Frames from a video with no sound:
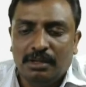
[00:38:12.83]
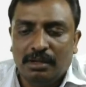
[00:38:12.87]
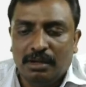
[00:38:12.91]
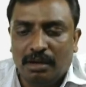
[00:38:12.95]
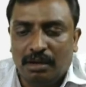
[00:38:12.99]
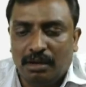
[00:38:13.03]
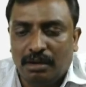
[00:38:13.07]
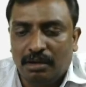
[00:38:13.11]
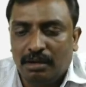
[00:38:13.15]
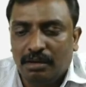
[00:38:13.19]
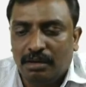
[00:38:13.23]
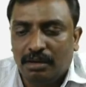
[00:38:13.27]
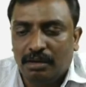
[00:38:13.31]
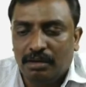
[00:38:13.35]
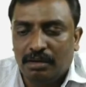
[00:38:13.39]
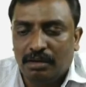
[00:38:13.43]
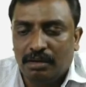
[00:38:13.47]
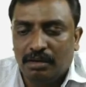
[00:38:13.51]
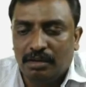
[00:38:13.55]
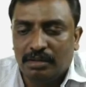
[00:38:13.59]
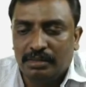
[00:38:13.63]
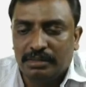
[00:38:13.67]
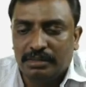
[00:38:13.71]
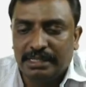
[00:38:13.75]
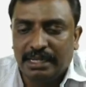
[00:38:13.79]

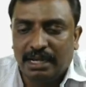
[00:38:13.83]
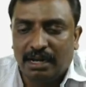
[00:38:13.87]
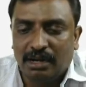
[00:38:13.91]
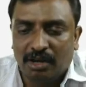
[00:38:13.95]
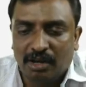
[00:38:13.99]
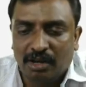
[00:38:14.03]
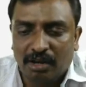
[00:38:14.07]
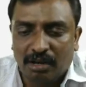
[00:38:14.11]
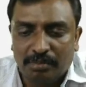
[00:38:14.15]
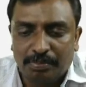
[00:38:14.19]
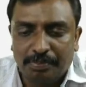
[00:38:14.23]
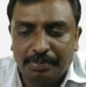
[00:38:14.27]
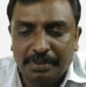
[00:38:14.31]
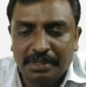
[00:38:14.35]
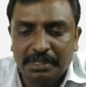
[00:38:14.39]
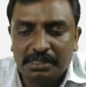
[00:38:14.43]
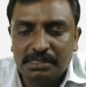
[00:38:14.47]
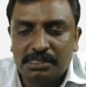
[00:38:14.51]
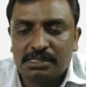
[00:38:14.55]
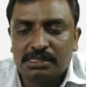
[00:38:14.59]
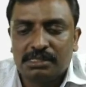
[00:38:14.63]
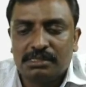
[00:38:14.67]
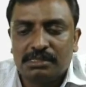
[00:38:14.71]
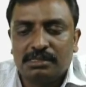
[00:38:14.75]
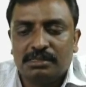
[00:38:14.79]
the analog
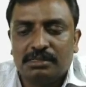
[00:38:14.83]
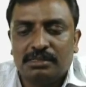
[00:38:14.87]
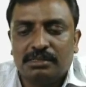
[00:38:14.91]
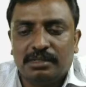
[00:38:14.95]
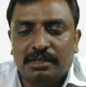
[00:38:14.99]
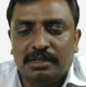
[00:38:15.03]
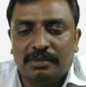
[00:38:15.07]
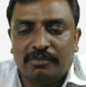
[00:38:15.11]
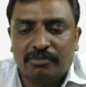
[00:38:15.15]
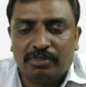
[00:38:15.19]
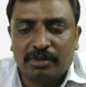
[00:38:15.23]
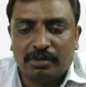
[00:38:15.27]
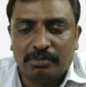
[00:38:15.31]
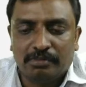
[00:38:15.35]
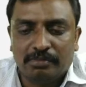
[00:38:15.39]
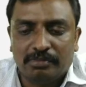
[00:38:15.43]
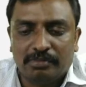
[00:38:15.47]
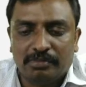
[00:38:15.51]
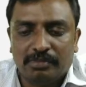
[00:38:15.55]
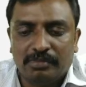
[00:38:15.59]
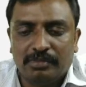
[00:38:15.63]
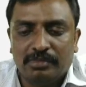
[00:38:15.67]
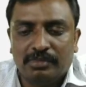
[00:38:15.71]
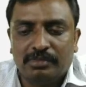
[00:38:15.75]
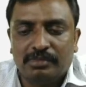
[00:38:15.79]
pins
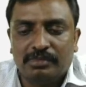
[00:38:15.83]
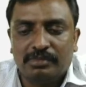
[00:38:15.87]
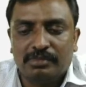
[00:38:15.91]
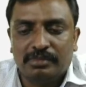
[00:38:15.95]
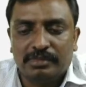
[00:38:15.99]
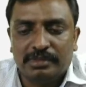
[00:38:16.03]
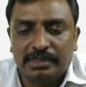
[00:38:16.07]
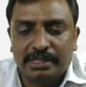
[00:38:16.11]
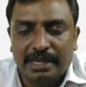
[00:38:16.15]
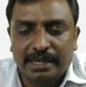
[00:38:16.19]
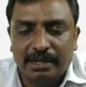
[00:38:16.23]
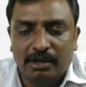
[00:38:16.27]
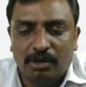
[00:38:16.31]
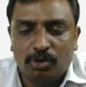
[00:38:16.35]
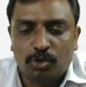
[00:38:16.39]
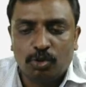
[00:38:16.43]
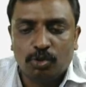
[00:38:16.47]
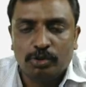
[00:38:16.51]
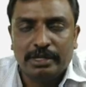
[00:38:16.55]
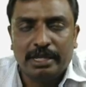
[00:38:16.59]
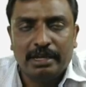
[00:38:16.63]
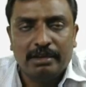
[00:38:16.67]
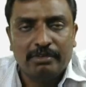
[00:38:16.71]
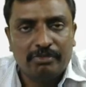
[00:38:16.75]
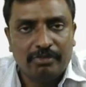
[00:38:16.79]
from A0 to
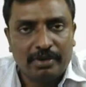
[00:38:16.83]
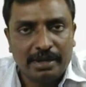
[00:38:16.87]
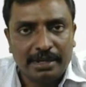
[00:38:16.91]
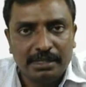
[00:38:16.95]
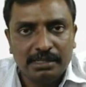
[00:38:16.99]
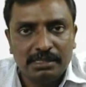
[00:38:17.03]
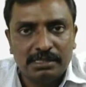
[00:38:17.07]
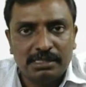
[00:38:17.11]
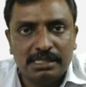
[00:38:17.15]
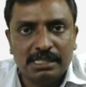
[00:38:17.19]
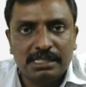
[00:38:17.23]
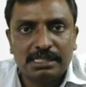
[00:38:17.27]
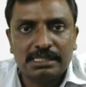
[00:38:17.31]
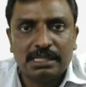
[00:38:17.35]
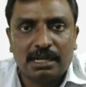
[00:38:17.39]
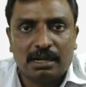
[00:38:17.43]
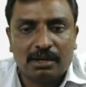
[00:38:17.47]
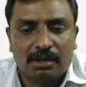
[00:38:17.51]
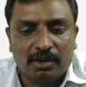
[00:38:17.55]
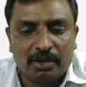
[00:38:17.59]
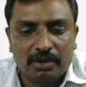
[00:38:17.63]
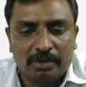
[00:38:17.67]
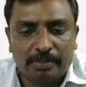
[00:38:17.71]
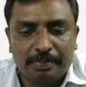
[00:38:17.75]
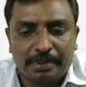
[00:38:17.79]
A5, 6
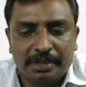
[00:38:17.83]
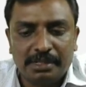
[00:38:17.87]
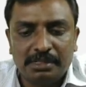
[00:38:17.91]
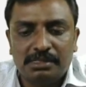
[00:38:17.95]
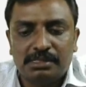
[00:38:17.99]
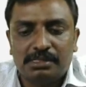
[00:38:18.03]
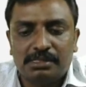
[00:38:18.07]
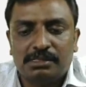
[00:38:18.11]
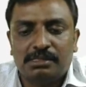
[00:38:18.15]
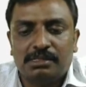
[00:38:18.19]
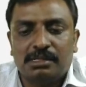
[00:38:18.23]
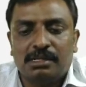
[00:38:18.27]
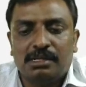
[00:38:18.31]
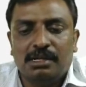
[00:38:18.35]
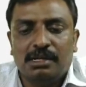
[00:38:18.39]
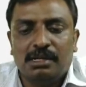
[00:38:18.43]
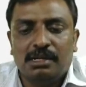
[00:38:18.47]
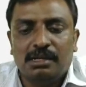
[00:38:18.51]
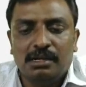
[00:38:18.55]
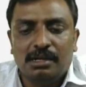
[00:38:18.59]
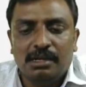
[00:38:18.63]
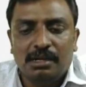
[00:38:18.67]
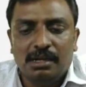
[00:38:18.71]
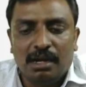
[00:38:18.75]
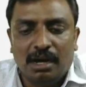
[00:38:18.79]
analog pins,
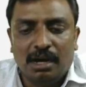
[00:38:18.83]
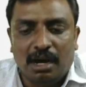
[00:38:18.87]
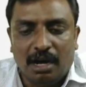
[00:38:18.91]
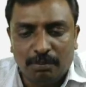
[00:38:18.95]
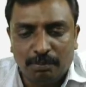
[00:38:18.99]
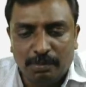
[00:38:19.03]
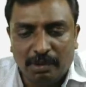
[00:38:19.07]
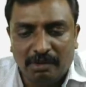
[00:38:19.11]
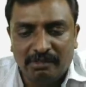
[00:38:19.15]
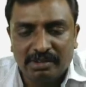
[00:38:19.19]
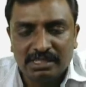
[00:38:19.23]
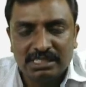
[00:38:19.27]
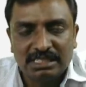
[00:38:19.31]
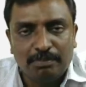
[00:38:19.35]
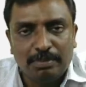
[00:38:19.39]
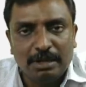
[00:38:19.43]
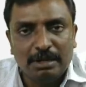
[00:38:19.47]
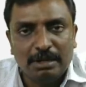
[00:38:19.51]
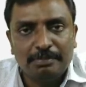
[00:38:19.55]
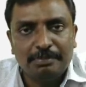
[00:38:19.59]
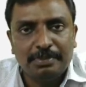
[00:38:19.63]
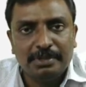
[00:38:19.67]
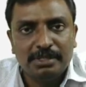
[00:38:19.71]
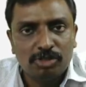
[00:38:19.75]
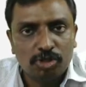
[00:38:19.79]
and power supply
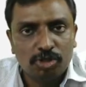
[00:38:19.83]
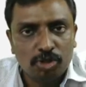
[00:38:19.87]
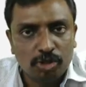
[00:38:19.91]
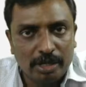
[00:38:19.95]
pins.